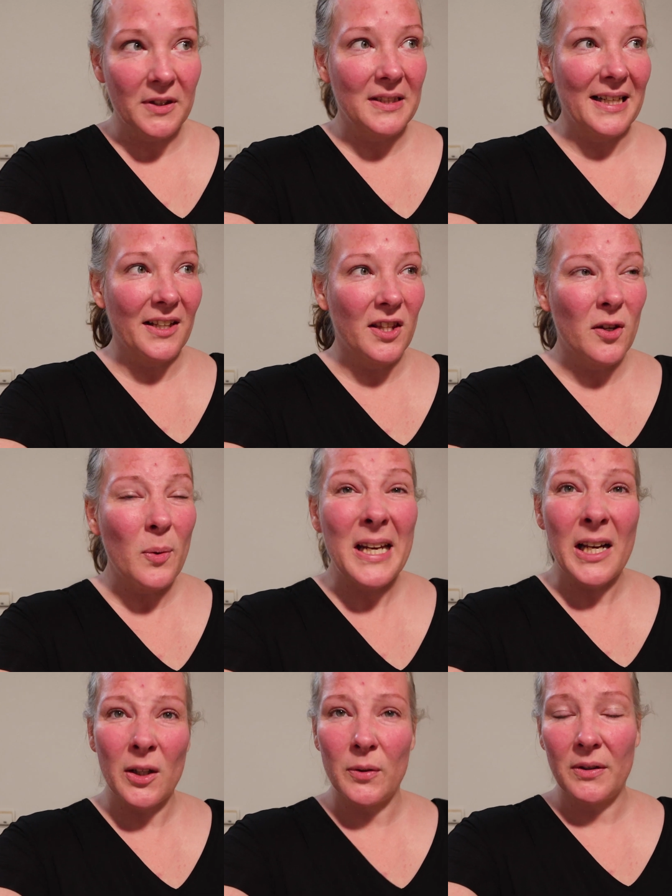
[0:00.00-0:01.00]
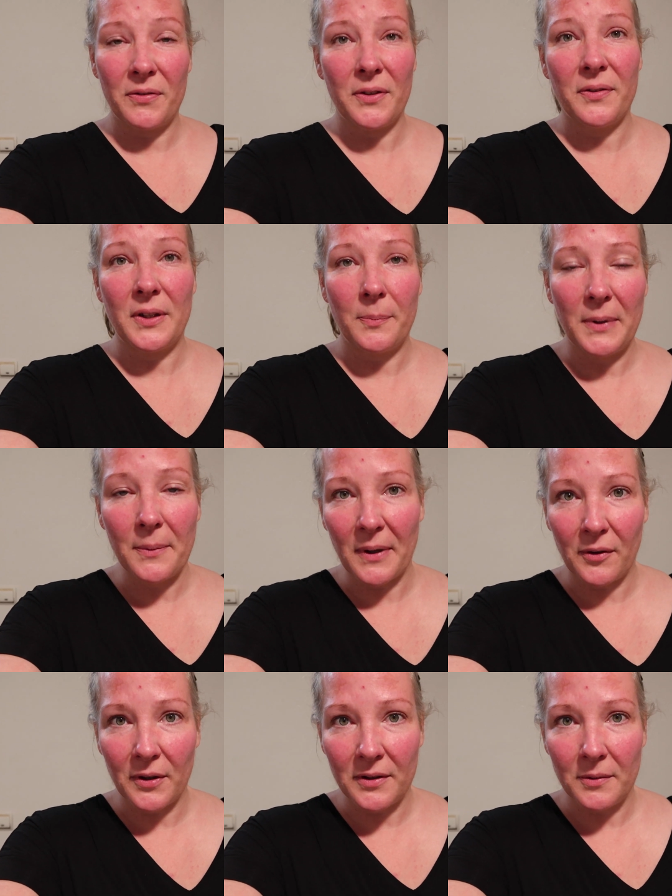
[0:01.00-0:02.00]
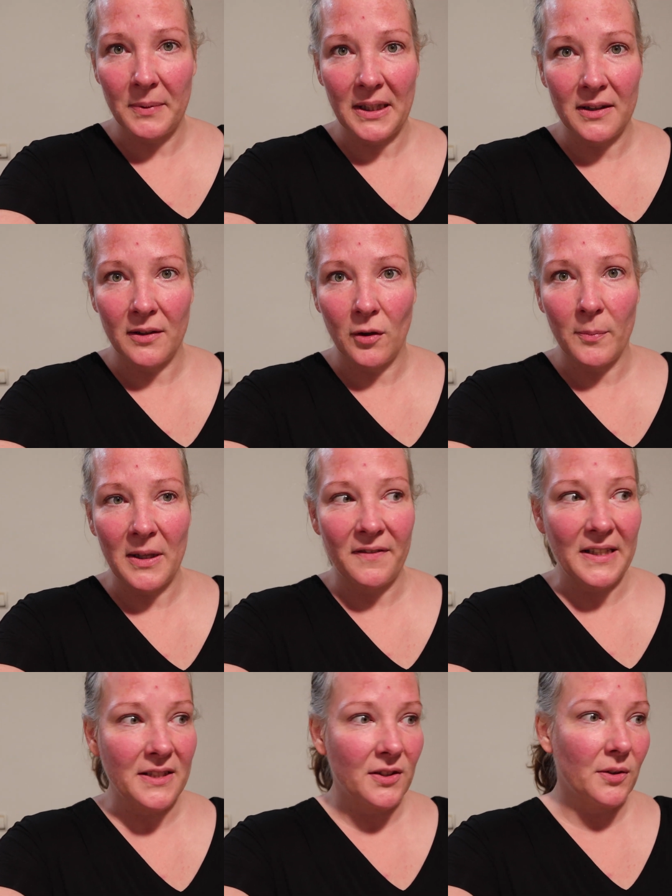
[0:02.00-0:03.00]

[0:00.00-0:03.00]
So it's like 350 people are going to be at the Nomad Fest.